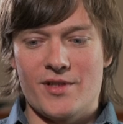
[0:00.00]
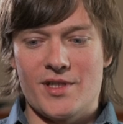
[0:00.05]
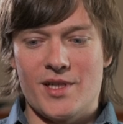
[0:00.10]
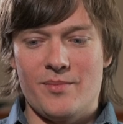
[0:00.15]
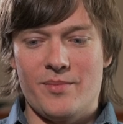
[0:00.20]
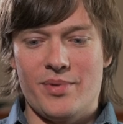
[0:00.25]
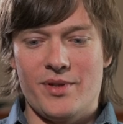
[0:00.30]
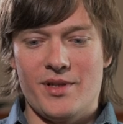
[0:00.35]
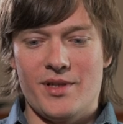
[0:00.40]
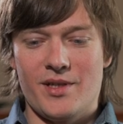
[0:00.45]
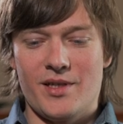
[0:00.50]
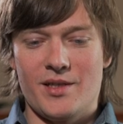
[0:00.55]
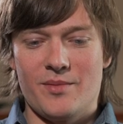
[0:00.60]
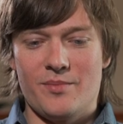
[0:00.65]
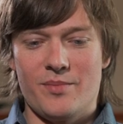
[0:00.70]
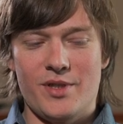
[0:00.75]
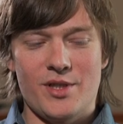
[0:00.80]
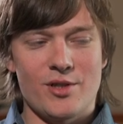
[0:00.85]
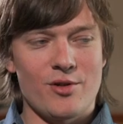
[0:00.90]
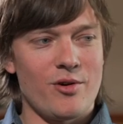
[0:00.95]
example,
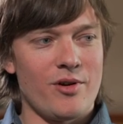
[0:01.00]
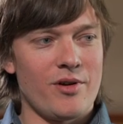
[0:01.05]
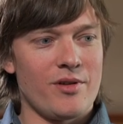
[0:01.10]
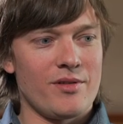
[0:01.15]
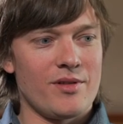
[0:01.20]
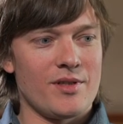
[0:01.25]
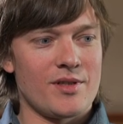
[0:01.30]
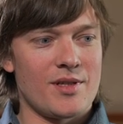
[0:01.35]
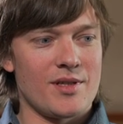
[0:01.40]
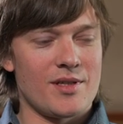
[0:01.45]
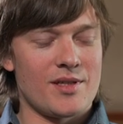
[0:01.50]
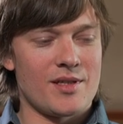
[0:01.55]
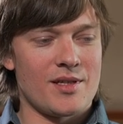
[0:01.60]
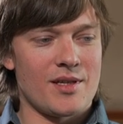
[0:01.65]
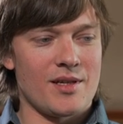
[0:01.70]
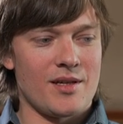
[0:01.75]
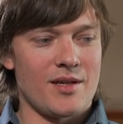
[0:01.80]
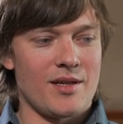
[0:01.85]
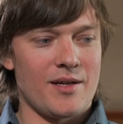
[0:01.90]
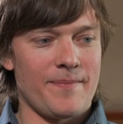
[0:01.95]
in Bitcoin, this
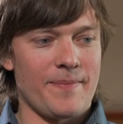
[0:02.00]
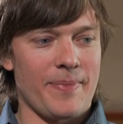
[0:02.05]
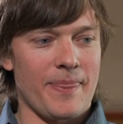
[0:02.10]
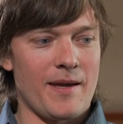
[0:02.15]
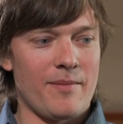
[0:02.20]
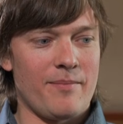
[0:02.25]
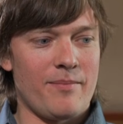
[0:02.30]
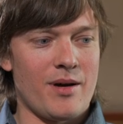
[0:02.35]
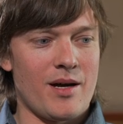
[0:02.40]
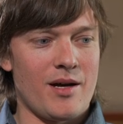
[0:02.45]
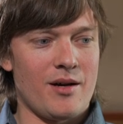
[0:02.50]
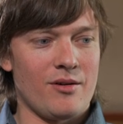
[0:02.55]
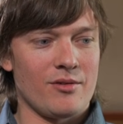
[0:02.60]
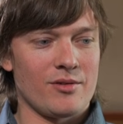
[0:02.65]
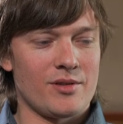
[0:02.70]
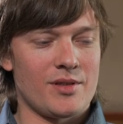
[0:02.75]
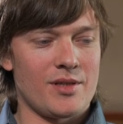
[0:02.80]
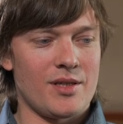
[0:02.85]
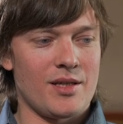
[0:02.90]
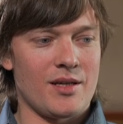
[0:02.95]
is um,
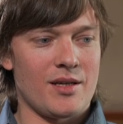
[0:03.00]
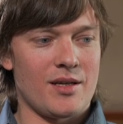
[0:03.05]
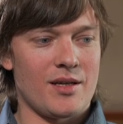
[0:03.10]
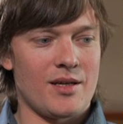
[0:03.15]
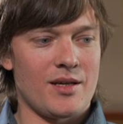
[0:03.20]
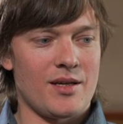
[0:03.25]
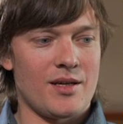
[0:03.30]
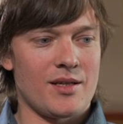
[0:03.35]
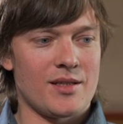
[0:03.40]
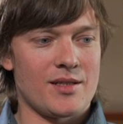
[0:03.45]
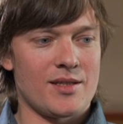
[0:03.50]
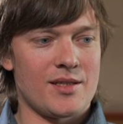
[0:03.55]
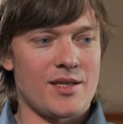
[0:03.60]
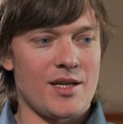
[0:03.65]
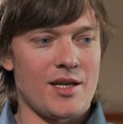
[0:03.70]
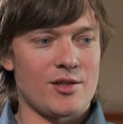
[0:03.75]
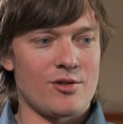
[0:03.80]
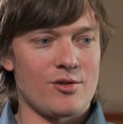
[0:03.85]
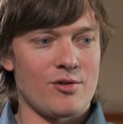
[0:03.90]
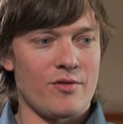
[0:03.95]
about a uh,
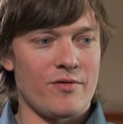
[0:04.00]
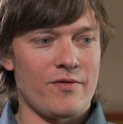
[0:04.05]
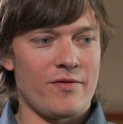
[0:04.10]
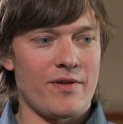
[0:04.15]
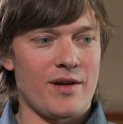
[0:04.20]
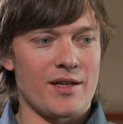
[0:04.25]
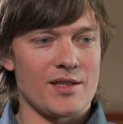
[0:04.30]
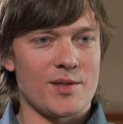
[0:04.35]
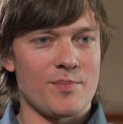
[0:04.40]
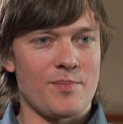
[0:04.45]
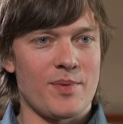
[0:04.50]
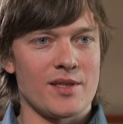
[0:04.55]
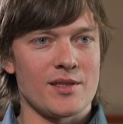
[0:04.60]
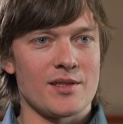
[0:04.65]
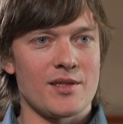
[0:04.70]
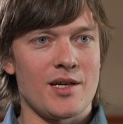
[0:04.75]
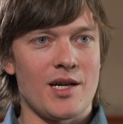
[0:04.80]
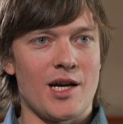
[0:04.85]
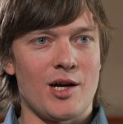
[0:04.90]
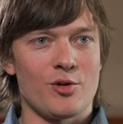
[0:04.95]
set of
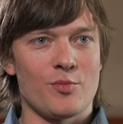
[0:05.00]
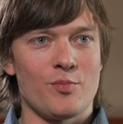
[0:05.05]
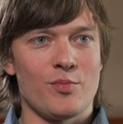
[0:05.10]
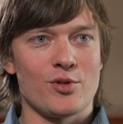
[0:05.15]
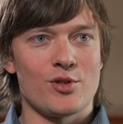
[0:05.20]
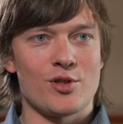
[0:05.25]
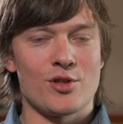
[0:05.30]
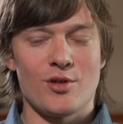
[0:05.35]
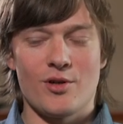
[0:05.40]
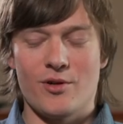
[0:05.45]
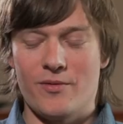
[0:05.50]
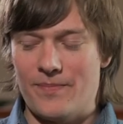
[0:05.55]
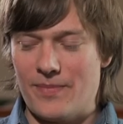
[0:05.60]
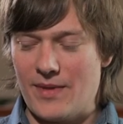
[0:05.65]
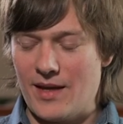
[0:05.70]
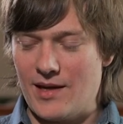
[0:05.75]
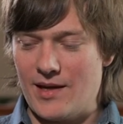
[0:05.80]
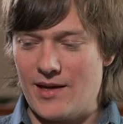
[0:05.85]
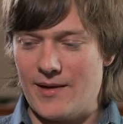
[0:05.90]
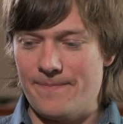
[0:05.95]
unspent outputs. So
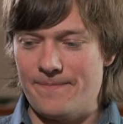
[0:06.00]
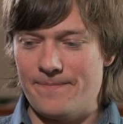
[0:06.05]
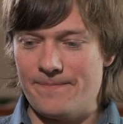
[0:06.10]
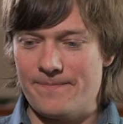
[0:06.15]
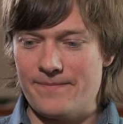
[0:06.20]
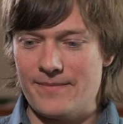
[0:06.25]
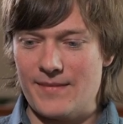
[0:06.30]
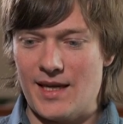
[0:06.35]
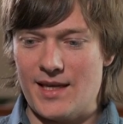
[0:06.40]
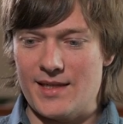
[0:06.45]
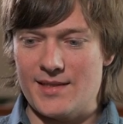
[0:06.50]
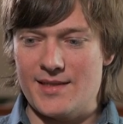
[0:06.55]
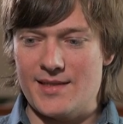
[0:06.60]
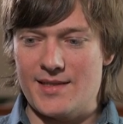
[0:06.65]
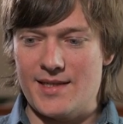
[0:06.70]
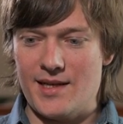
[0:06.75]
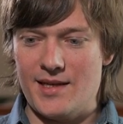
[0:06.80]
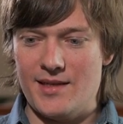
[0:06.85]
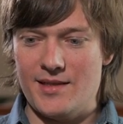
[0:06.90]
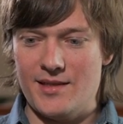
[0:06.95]
um, a
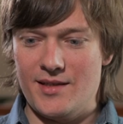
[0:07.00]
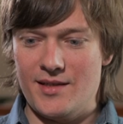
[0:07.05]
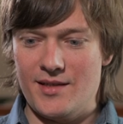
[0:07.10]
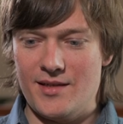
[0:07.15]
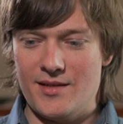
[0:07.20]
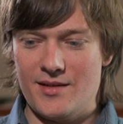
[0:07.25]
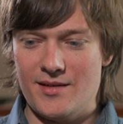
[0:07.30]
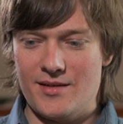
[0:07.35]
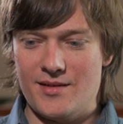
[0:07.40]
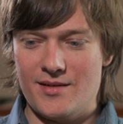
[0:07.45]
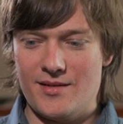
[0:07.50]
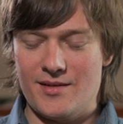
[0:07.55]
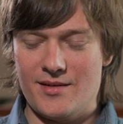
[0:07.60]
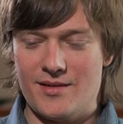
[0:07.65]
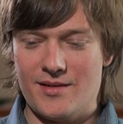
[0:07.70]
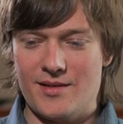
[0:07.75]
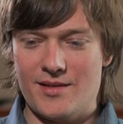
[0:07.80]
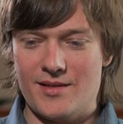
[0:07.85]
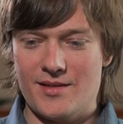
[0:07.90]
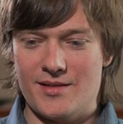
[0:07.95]
state
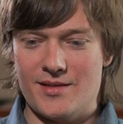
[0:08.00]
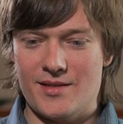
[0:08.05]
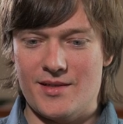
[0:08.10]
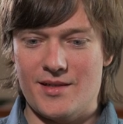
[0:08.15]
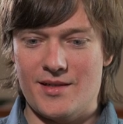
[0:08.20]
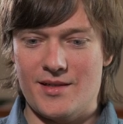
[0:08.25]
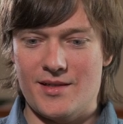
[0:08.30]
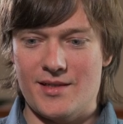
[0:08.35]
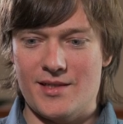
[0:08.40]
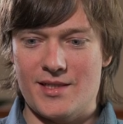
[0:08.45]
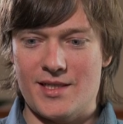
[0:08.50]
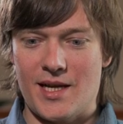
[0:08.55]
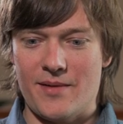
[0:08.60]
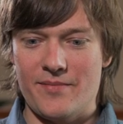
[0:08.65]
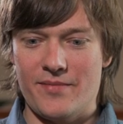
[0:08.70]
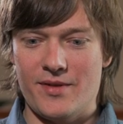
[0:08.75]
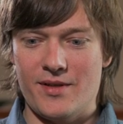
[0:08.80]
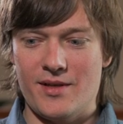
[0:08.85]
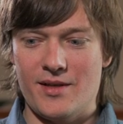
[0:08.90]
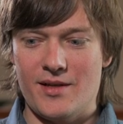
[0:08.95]
is uh,
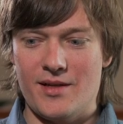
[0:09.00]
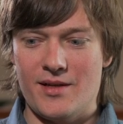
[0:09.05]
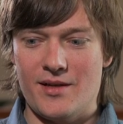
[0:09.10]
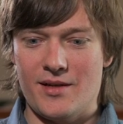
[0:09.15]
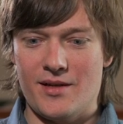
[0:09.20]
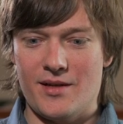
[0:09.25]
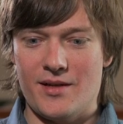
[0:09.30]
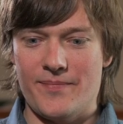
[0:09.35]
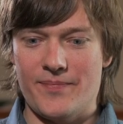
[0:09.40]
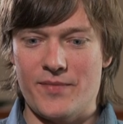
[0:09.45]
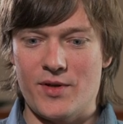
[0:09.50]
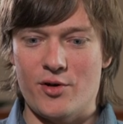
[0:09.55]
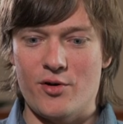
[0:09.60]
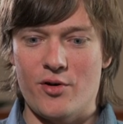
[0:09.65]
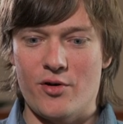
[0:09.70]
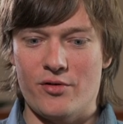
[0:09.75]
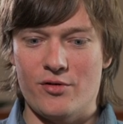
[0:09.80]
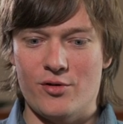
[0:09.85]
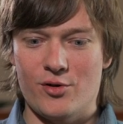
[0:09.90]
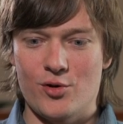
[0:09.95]
something in uh,
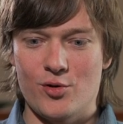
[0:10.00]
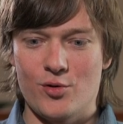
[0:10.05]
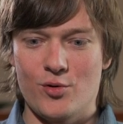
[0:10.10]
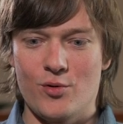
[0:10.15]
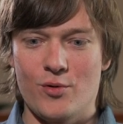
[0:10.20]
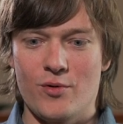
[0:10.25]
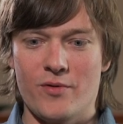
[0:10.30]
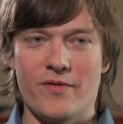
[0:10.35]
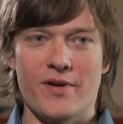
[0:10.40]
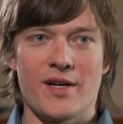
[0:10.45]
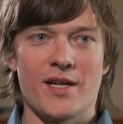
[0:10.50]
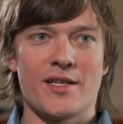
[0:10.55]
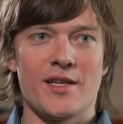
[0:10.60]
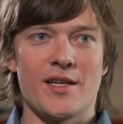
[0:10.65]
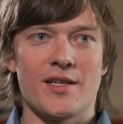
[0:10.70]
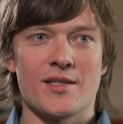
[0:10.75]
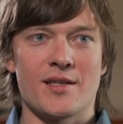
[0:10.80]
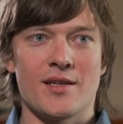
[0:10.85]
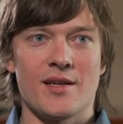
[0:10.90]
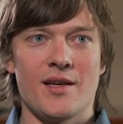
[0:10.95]
order to
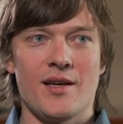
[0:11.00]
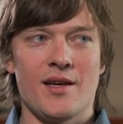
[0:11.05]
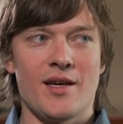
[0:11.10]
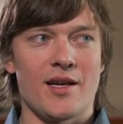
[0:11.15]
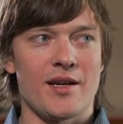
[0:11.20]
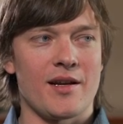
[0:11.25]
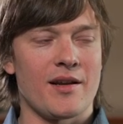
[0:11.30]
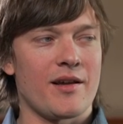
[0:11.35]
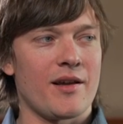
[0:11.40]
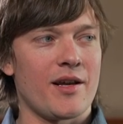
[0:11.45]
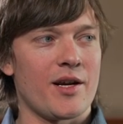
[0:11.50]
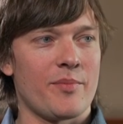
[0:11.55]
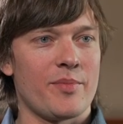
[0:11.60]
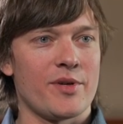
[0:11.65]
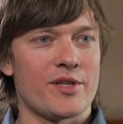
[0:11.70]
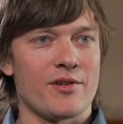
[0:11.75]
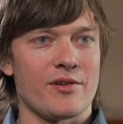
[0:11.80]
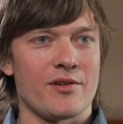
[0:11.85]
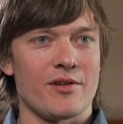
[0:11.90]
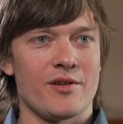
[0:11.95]
validate an
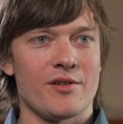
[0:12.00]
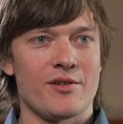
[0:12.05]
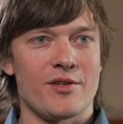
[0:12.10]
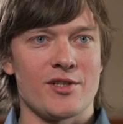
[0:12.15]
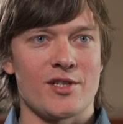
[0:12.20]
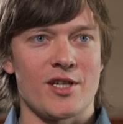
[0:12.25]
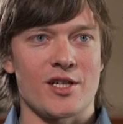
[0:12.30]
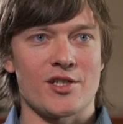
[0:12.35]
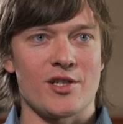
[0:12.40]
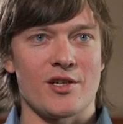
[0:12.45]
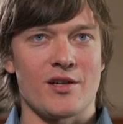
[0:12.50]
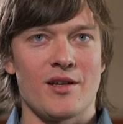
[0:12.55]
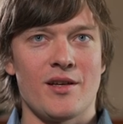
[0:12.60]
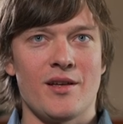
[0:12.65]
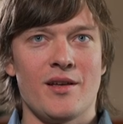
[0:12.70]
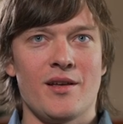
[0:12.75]
arbitrary transaction